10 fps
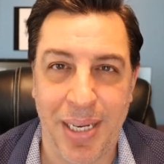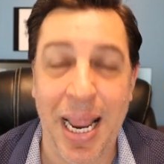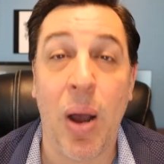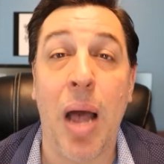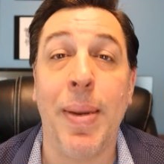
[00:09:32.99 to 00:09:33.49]

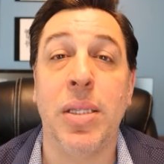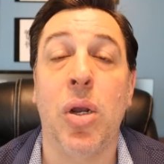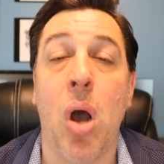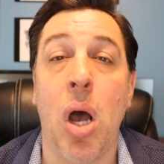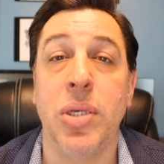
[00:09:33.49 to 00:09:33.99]
Now, how about the
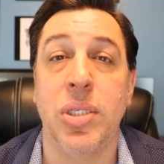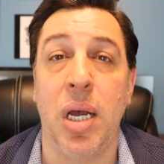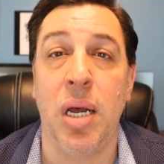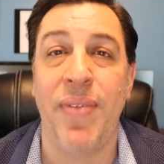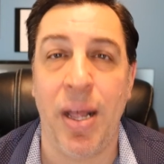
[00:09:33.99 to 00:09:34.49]
cost
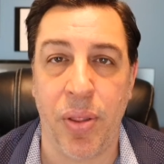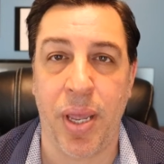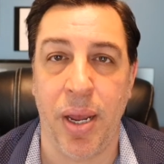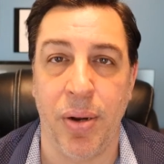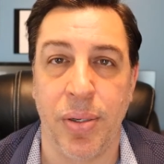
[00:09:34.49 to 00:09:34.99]
of
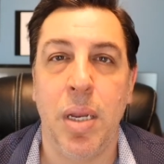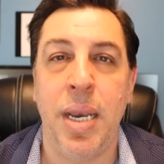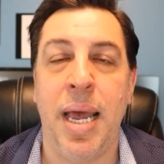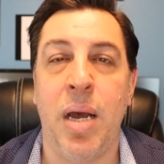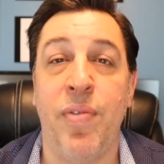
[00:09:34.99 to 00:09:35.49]
healthcare?
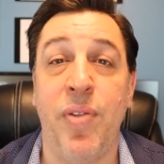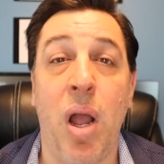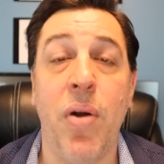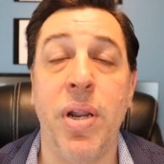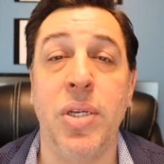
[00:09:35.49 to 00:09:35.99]
Now,
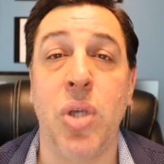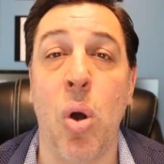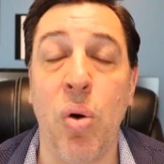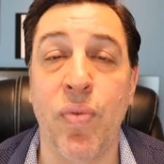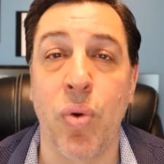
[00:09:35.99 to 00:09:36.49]
Florida's
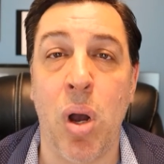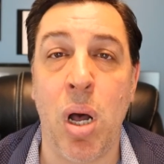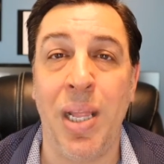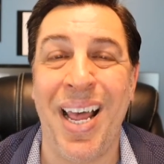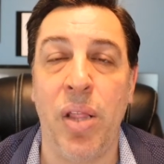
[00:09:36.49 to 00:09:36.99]

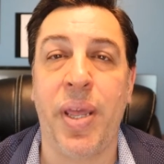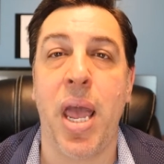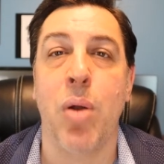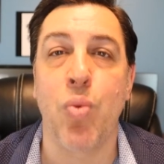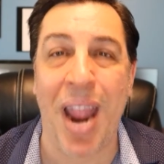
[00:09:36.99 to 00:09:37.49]
overall
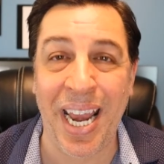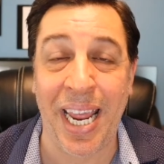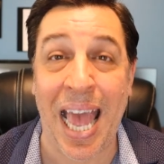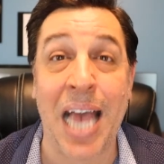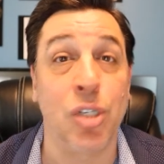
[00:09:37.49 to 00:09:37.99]
healthcare
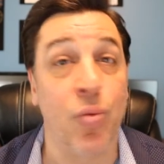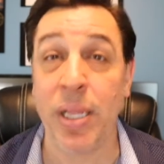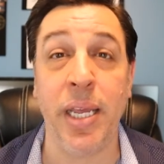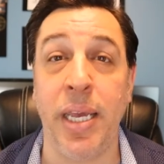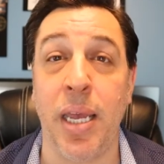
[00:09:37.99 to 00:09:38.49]
rating has
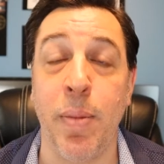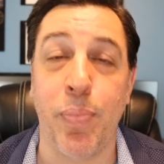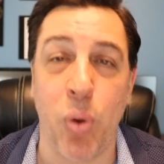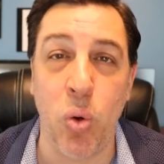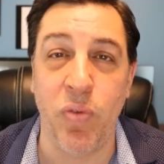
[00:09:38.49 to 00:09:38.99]
really
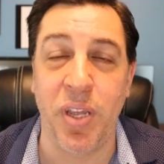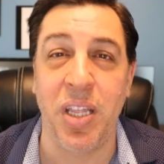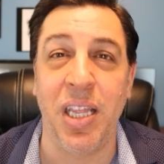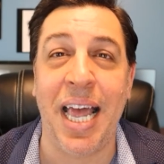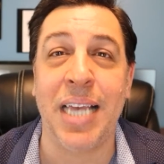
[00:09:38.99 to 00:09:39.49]
improved in
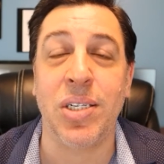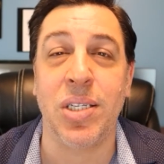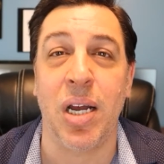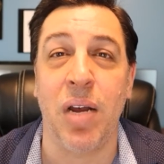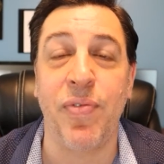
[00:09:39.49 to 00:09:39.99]
the
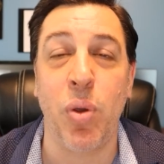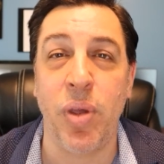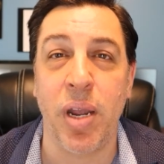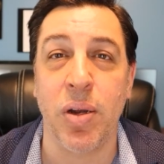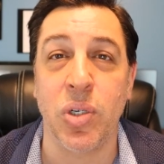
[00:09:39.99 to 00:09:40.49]
last few
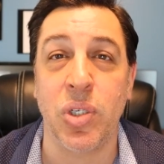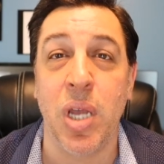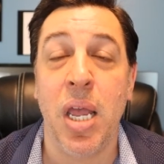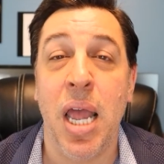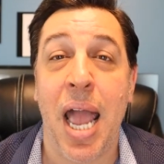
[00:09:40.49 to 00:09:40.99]
years,
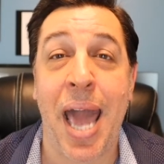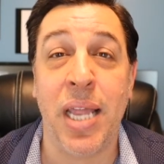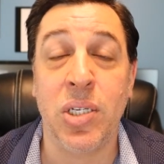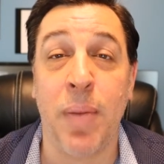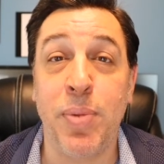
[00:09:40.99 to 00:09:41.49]
and
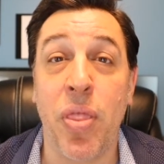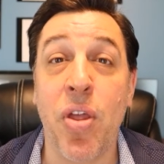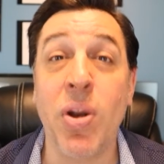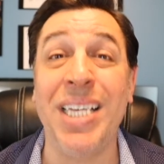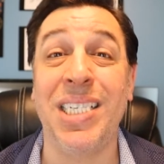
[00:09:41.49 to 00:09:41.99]
it's up to
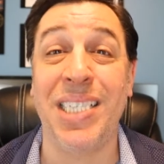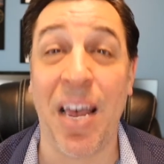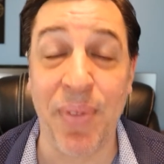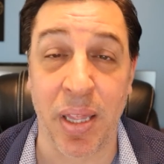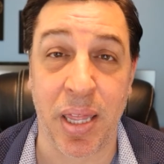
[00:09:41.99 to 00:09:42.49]

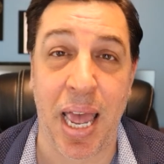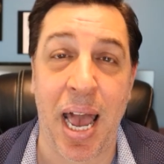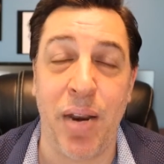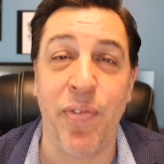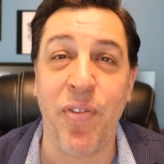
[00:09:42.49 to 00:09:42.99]
37th
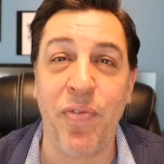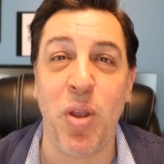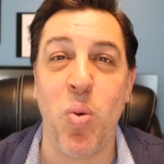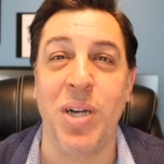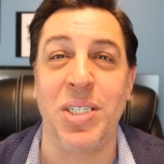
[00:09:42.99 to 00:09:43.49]
out of
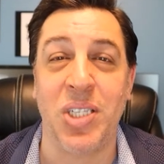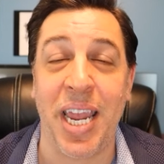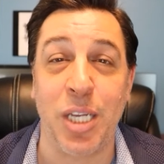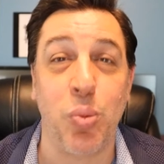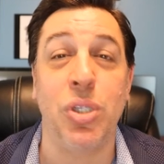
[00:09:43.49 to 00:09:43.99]
51
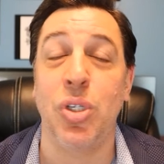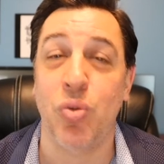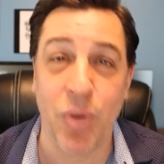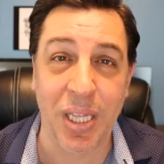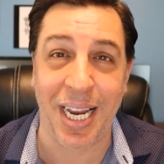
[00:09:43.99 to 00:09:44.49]
states, which is
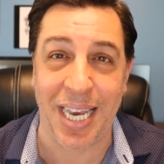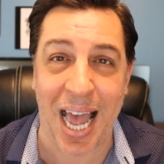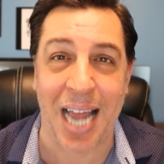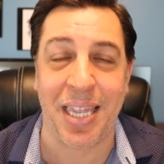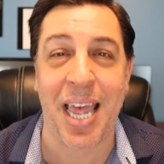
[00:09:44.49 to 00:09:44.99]
really
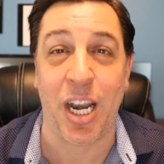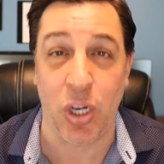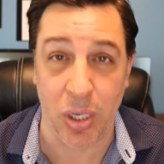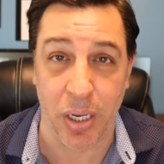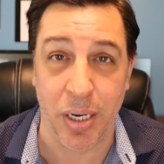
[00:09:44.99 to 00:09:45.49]
not that
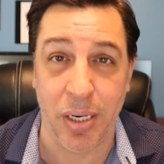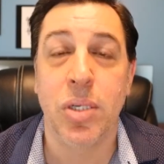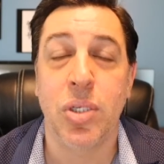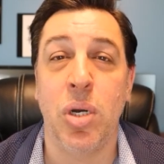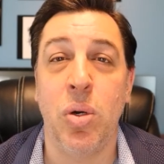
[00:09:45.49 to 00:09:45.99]
good.
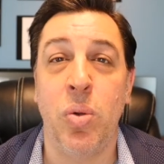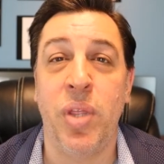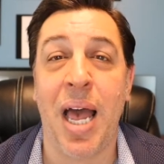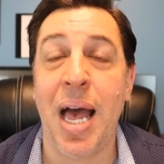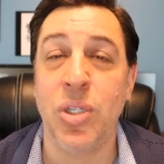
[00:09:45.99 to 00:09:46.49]
So
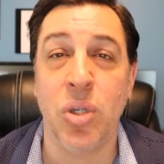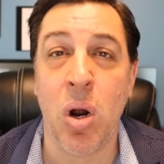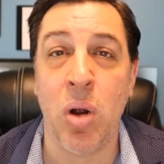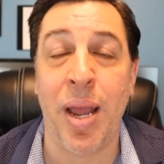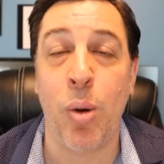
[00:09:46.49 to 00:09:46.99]
the odds
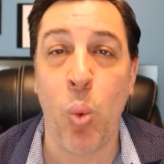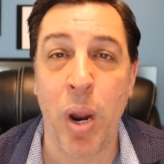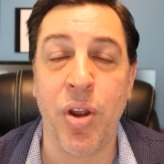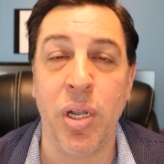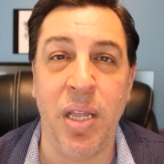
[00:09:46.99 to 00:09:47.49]
are that
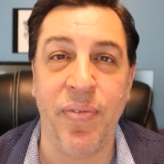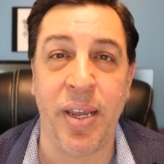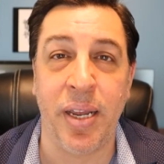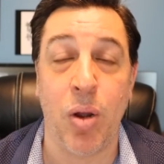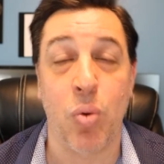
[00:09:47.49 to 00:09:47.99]
where you're
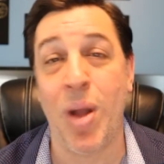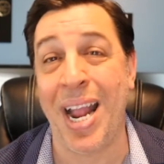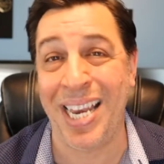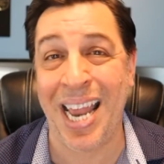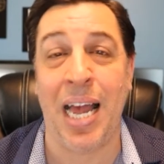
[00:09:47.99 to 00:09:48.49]
living
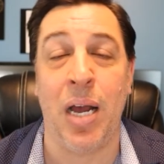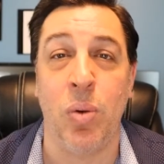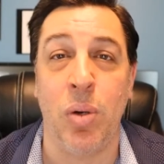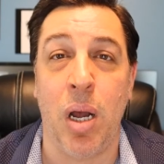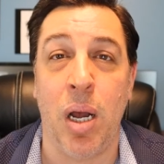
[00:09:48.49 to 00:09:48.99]
right
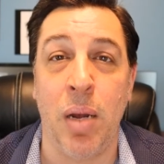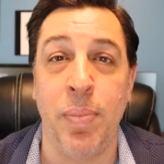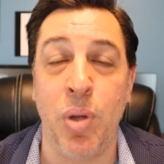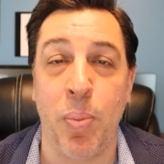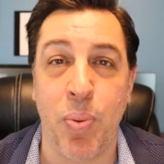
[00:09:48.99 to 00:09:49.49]
now,
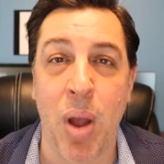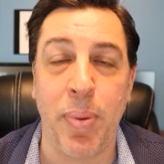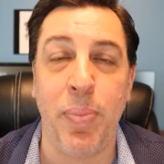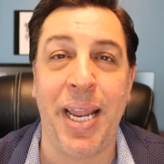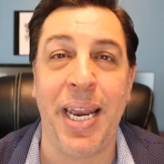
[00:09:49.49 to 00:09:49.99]
you're
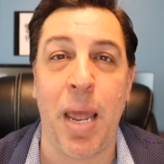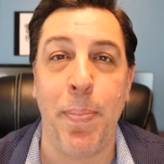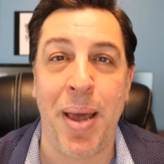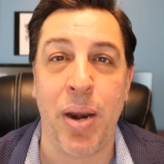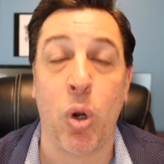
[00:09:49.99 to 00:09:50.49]
probably going to
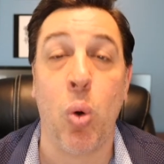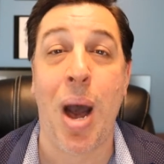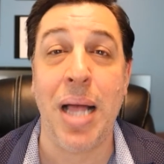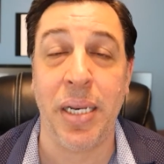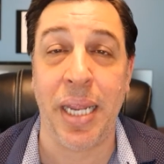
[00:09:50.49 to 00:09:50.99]
get better
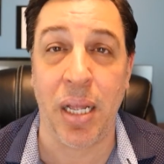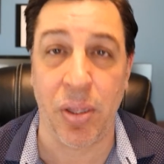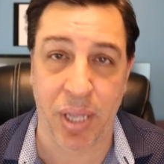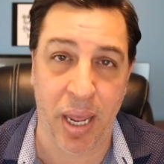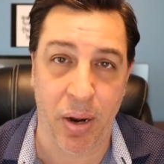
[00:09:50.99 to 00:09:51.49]
quality
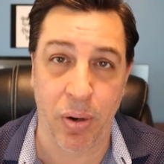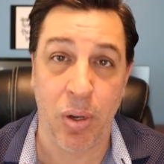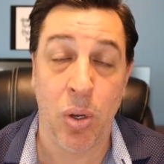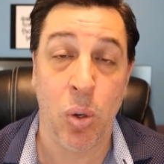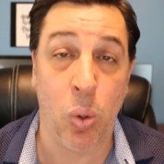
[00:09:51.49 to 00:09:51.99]
healthcare,
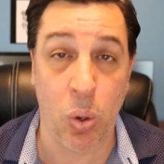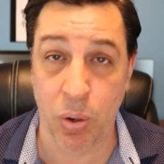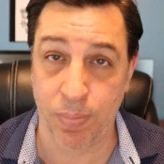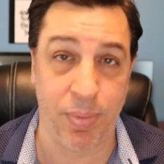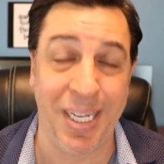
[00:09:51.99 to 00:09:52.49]

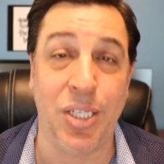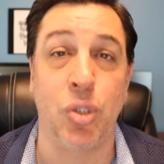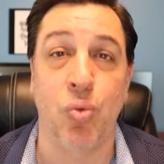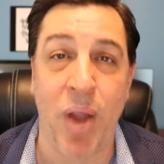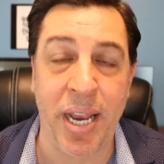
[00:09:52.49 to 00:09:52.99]
or at least
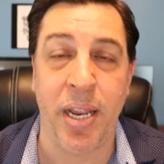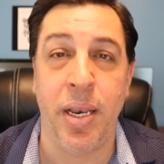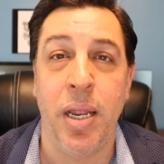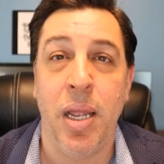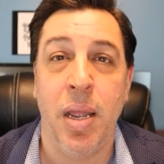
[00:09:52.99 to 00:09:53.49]
it's
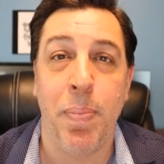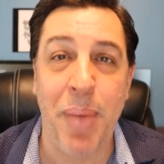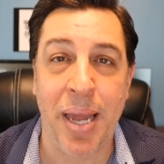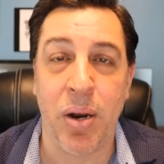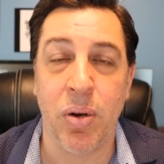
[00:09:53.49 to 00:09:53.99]
rated
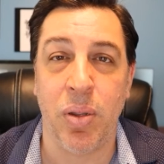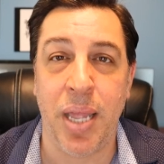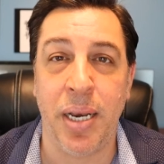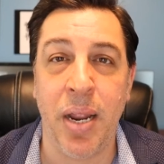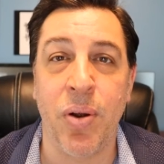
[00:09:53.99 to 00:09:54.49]
better
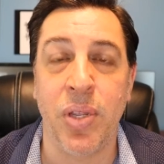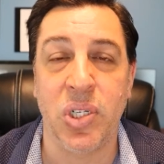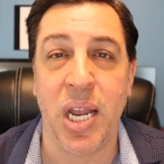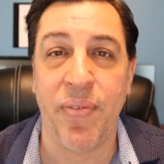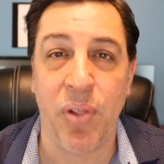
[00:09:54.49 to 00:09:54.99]
than here in the
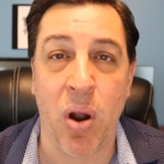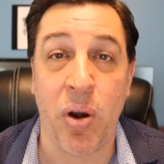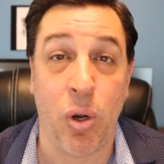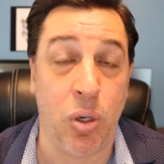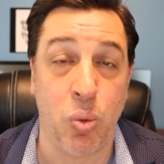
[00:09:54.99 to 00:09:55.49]
state of
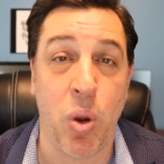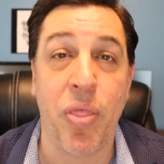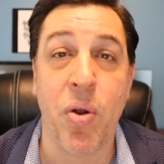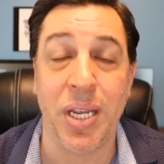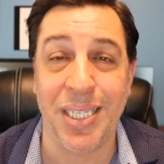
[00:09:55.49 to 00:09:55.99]
Florida, because we're
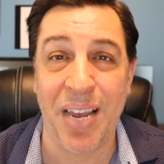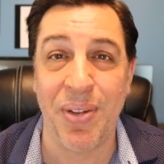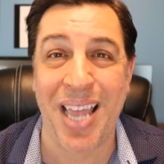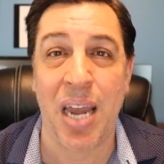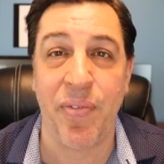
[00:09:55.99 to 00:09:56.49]

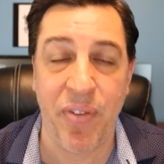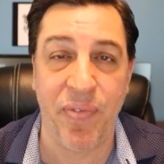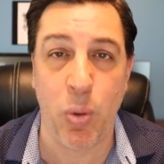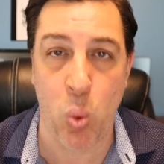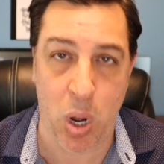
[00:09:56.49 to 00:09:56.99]
37th out of
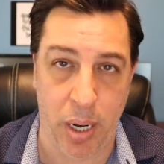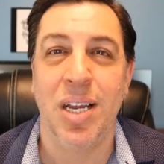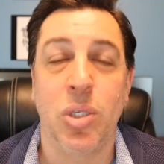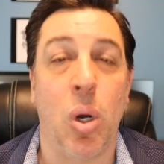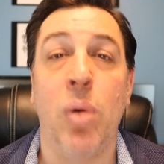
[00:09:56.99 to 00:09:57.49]
51.
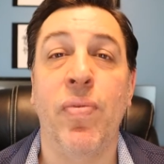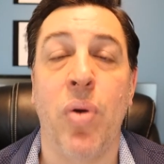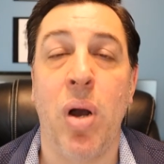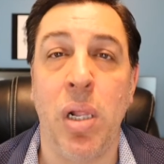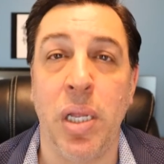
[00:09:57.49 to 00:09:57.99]
So
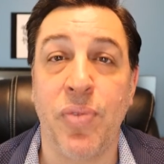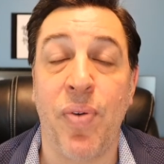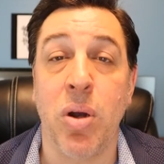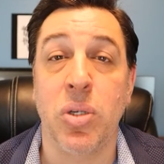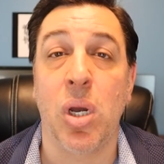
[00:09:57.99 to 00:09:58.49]
overall, as
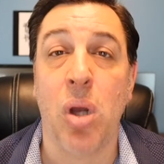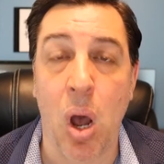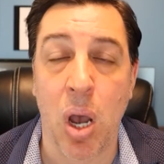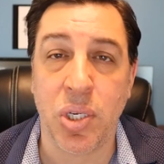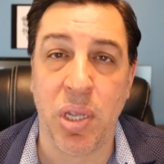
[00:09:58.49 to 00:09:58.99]
far as the
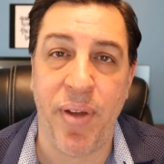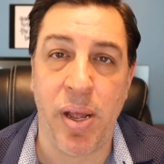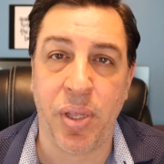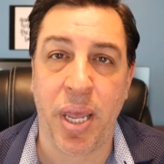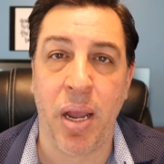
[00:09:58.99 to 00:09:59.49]
cost of
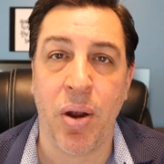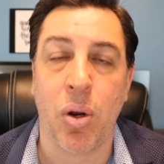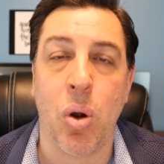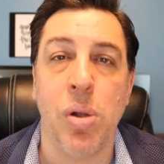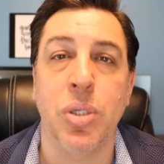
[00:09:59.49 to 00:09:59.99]
healthcare,
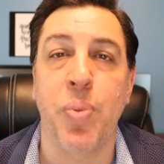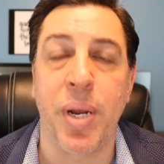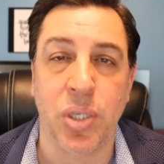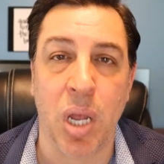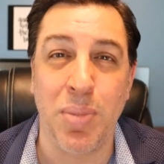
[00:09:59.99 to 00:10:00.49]
Coral
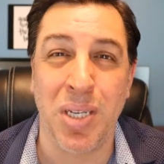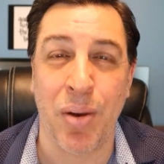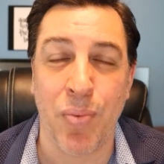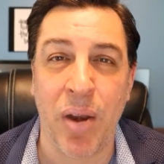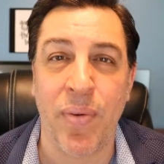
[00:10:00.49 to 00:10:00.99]
Springs comes in
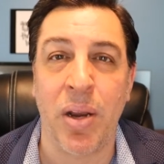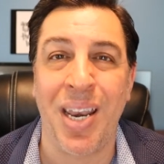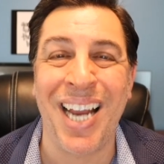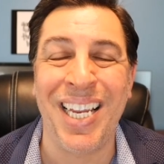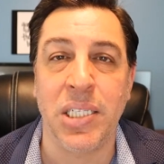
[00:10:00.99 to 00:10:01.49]
at right around
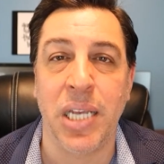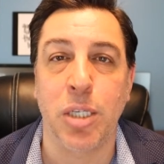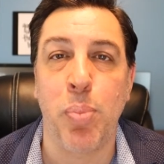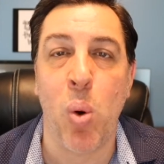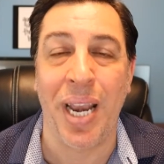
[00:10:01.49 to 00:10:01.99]

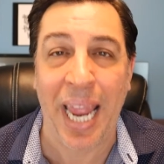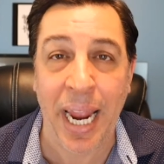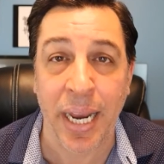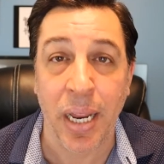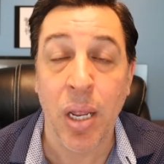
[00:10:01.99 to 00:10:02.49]

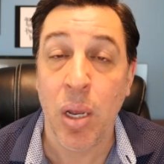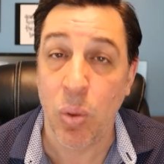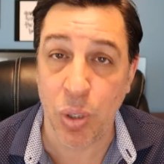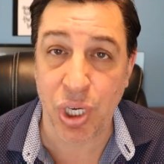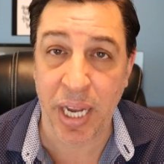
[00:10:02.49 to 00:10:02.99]
96.8,
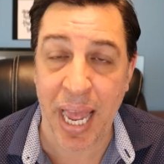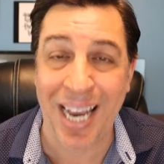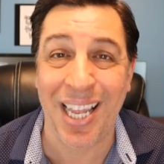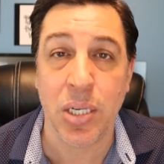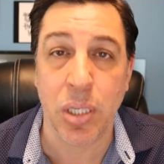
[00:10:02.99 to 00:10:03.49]
which
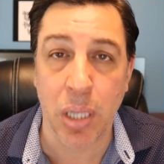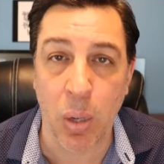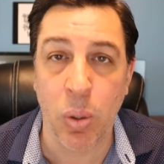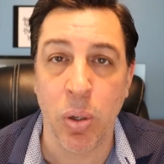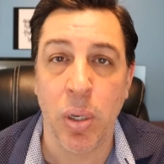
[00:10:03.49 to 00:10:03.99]
again is
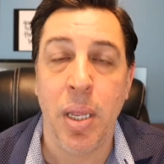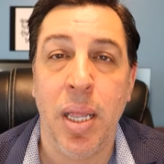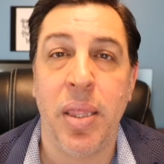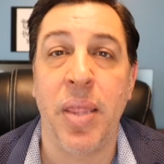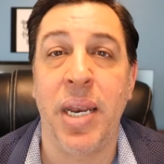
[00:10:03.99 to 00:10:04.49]
lower
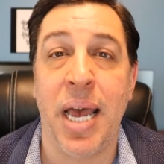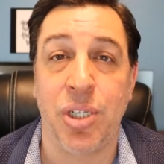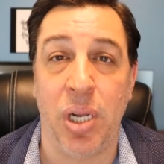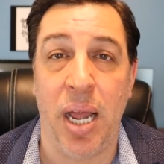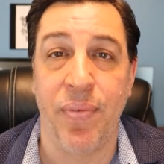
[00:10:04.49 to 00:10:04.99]
than the
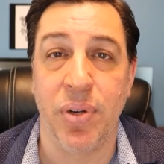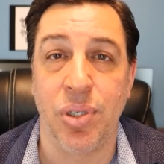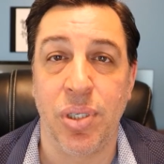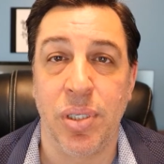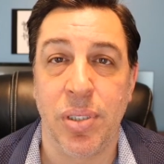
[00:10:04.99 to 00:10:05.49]
national
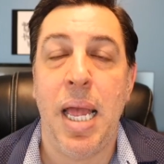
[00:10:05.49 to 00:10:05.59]
average.